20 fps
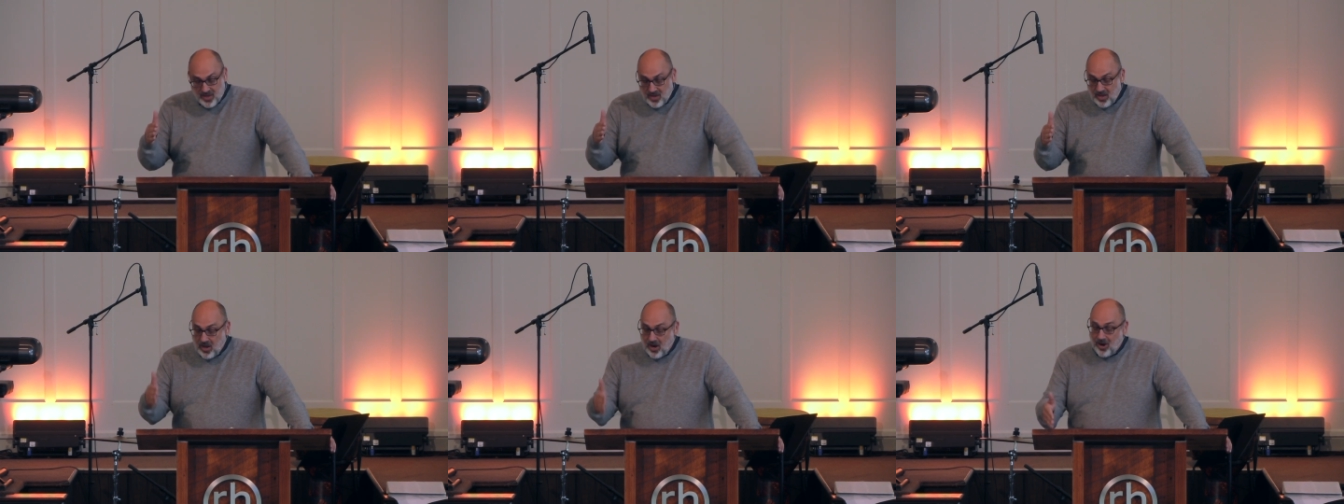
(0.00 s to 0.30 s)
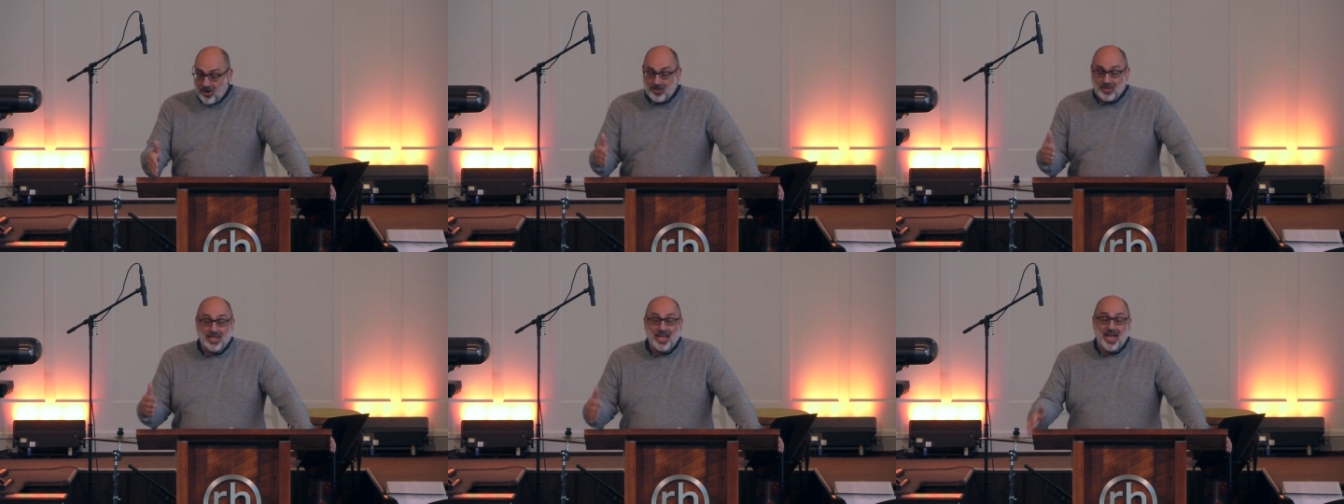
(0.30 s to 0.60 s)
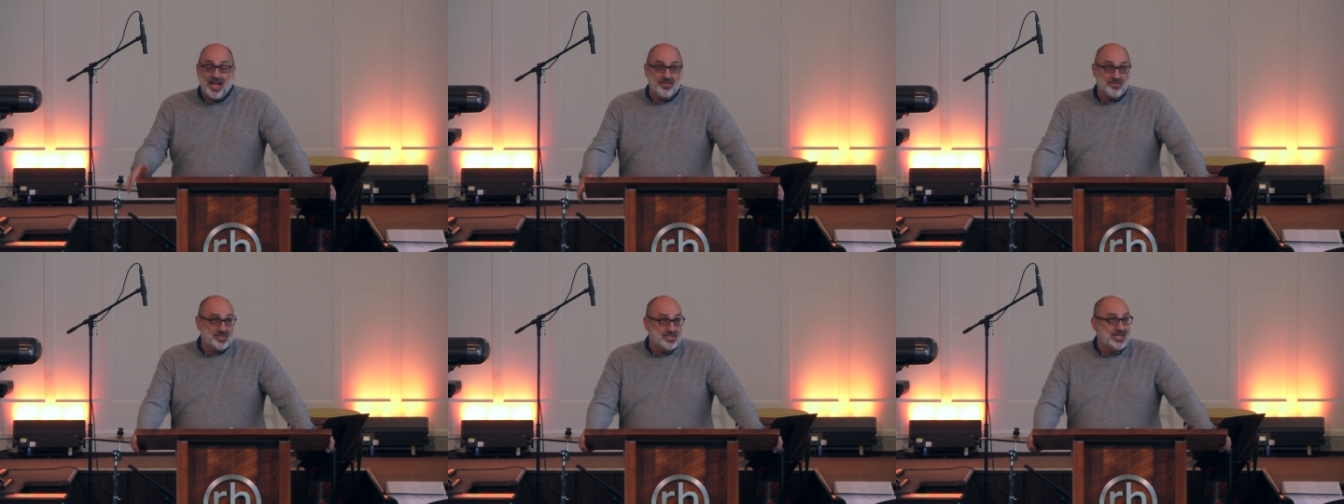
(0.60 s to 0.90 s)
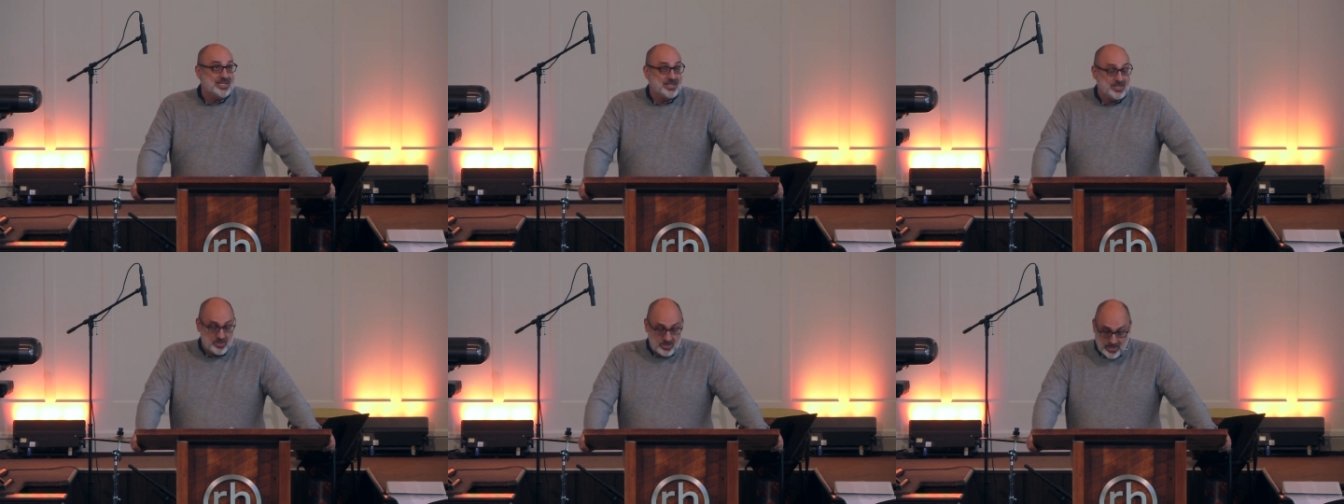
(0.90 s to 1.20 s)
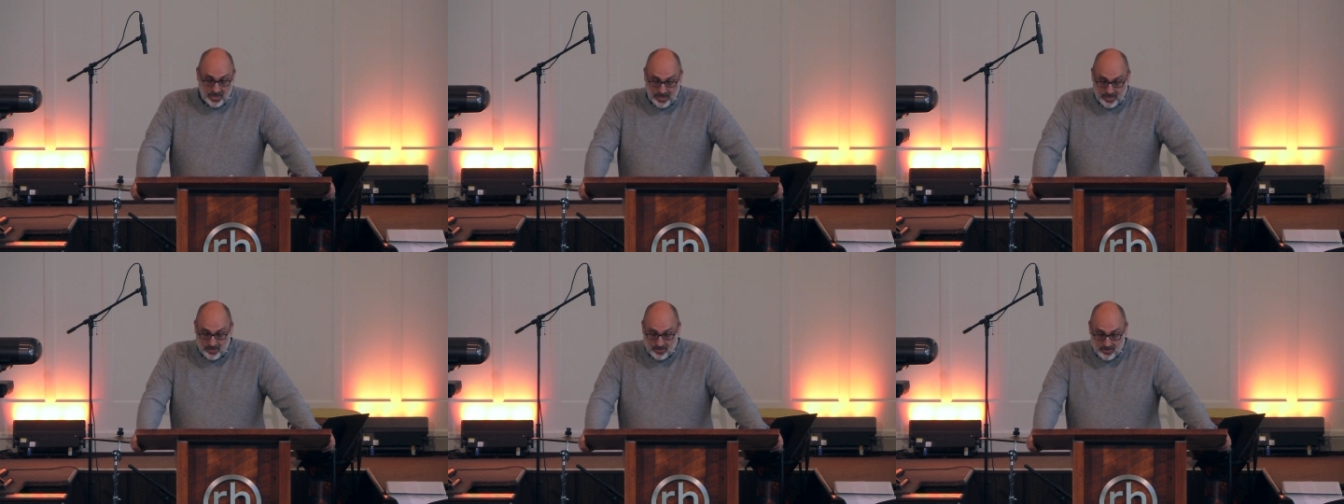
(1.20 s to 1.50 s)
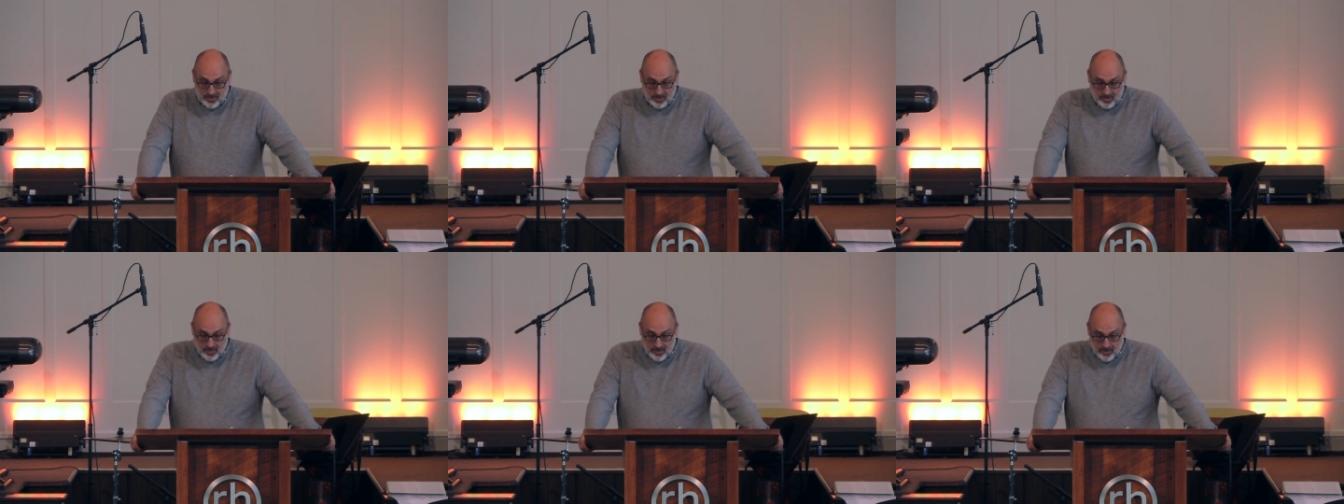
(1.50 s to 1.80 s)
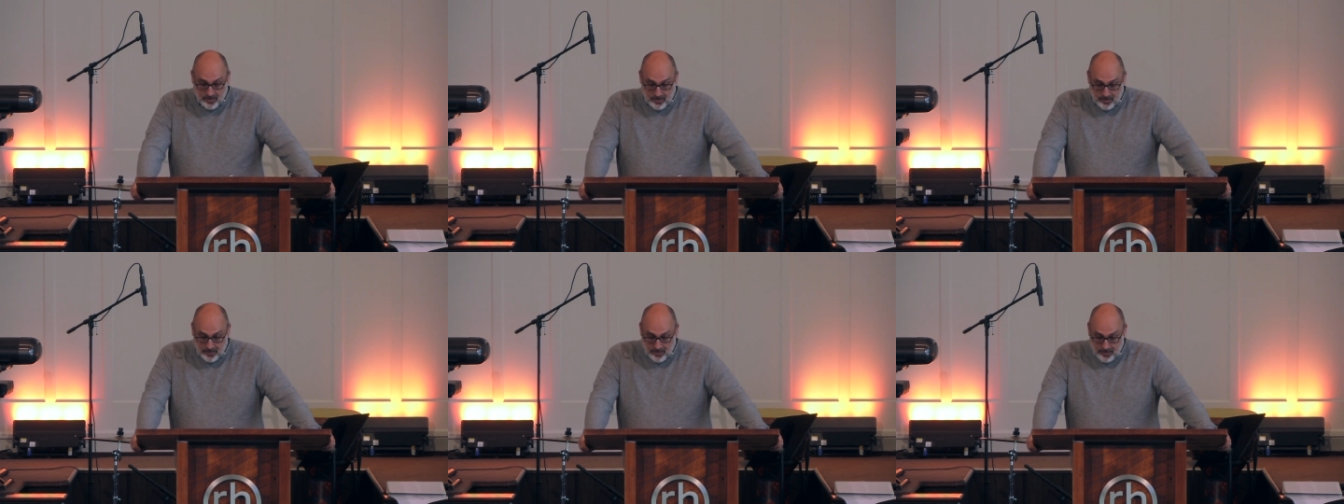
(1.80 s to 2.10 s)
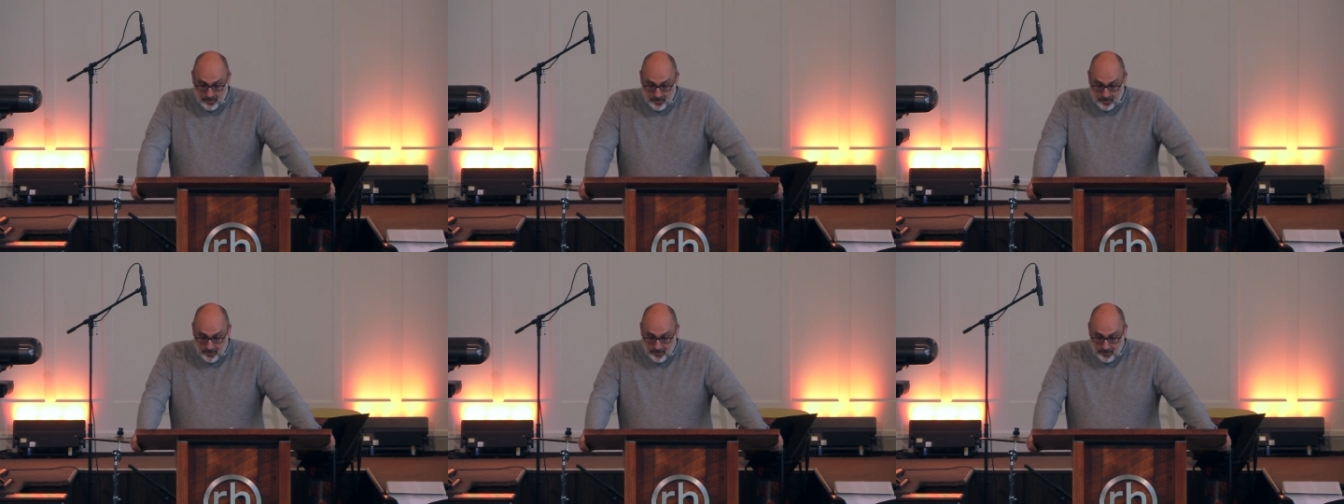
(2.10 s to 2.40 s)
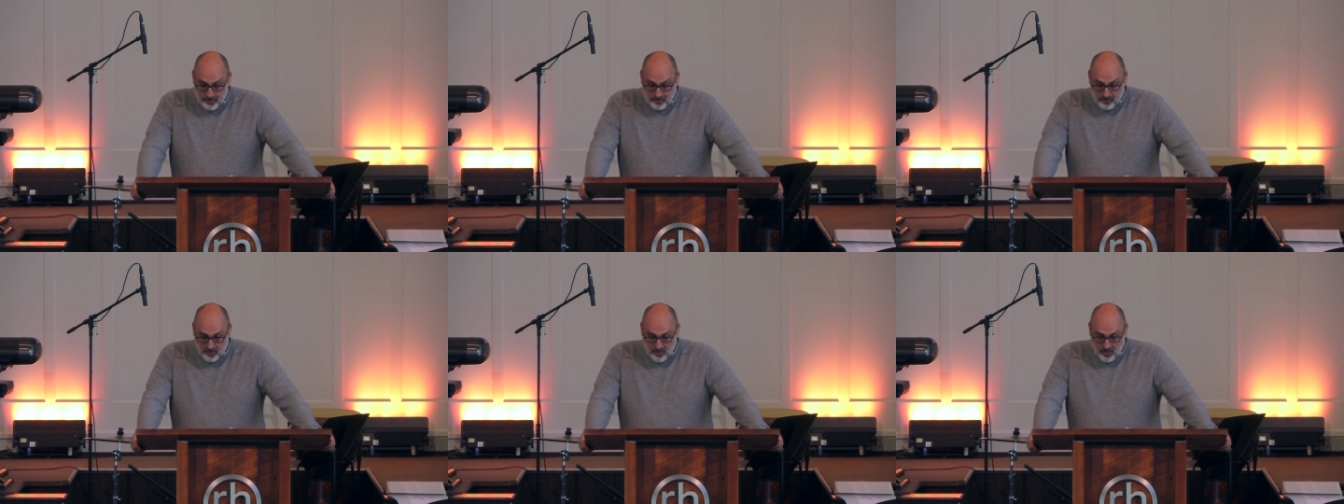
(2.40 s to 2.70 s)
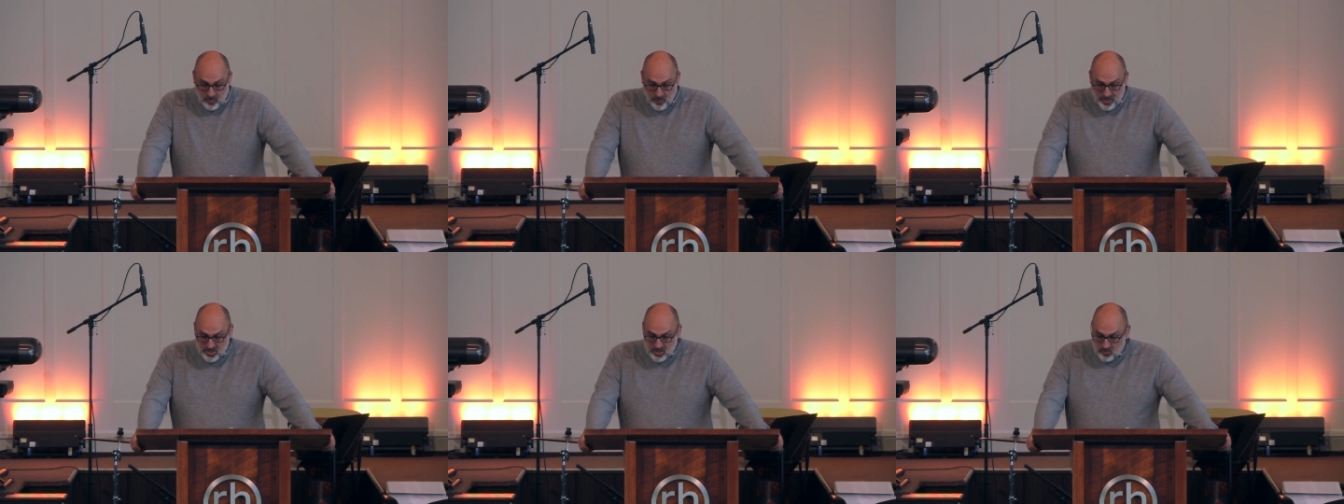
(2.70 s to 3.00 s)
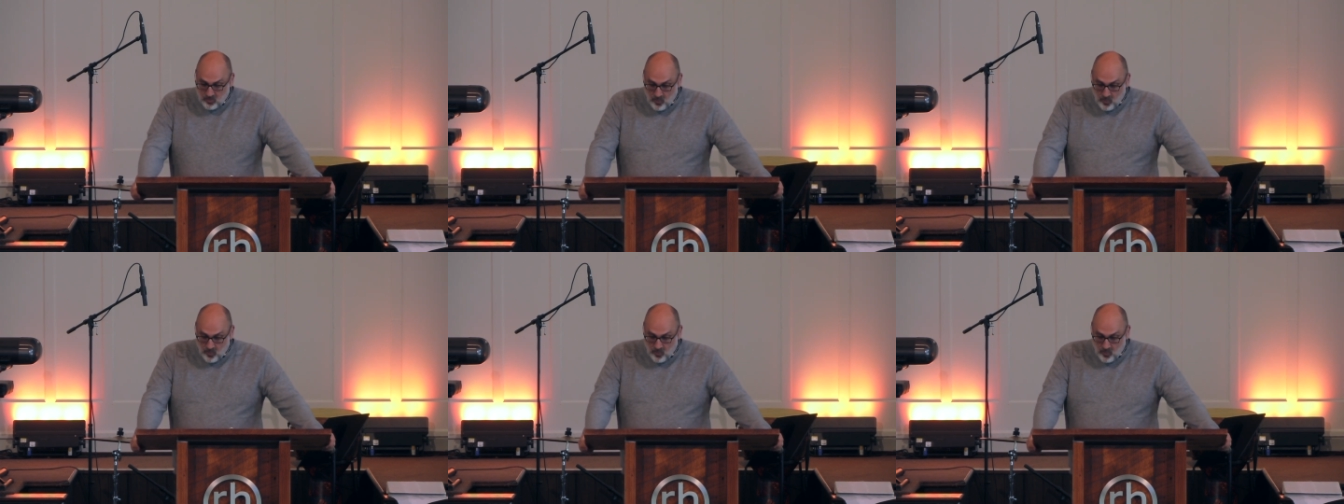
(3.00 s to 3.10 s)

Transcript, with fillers: our lives need to change. We should